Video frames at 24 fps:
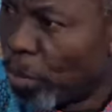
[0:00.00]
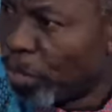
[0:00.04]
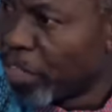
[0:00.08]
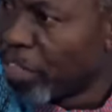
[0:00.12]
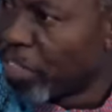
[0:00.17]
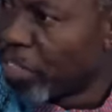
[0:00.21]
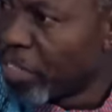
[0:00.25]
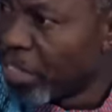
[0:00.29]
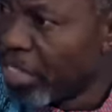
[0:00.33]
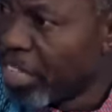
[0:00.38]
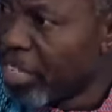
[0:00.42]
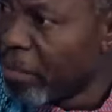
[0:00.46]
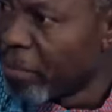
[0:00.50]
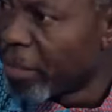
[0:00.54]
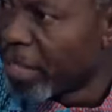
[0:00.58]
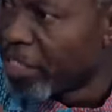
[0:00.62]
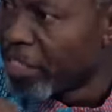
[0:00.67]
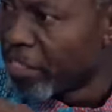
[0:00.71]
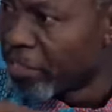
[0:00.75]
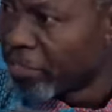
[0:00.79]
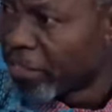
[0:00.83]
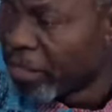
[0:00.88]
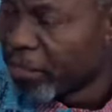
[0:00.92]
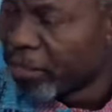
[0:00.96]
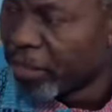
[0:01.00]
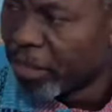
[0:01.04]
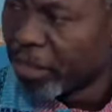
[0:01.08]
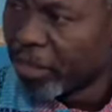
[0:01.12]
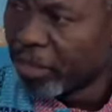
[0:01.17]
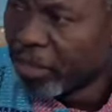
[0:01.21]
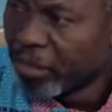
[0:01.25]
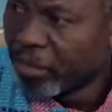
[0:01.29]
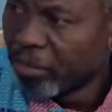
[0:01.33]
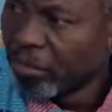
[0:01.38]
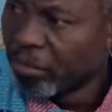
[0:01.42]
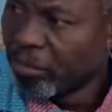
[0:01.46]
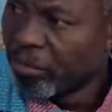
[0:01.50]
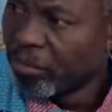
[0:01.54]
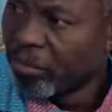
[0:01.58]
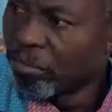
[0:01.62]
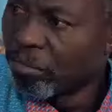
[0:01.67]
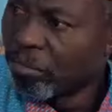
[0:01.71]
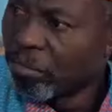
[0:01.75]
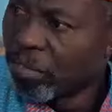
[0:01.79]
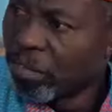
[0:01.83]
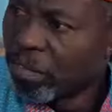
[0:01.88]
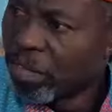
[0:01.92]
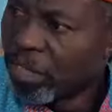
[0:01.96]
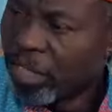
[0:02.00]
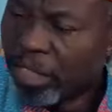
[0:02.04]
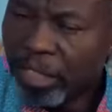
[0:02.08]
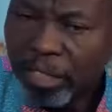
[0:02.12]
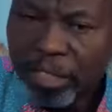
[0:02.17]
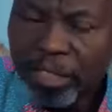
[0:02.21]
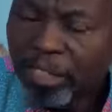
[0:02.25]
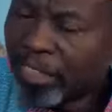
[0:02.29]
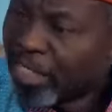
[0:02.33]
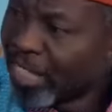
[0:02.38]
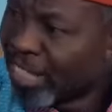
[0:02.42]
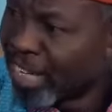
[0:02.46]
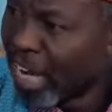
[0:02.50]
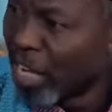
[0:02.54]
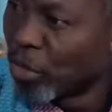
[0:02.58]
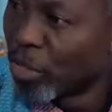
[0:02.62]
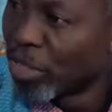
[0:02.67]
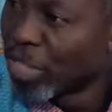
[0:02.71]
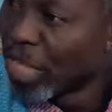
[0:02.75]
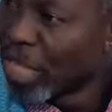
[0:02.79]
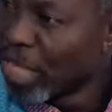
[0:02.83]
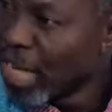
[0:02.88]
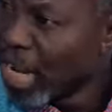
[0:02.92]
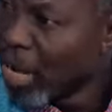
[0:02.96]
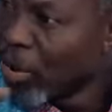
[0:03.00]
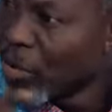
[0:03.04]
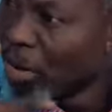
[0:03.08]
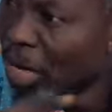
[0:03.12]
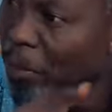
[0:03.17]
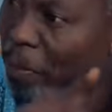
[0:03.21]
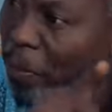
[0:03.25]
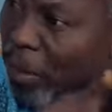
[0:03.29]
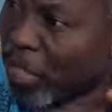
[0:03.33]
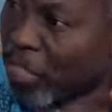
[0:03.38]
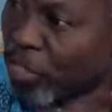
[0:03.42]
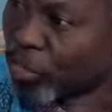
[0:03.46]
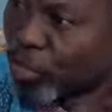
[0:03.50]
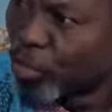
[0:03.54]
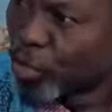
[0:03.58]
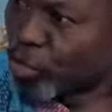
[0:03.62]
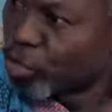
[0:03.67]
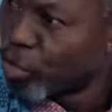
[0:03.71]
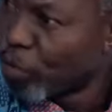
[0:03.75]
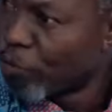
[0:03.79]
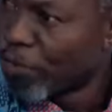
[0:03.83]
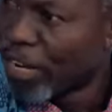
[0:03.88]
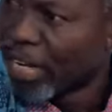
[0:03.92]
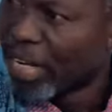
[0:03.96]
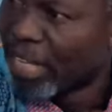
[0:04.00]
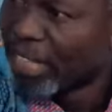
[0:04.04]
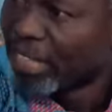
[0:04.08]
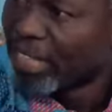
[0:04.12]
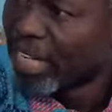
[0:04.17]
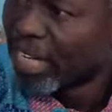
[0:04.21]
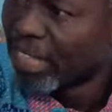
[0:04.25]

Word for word: Punish him and his family. He cannot allow a prince to suffer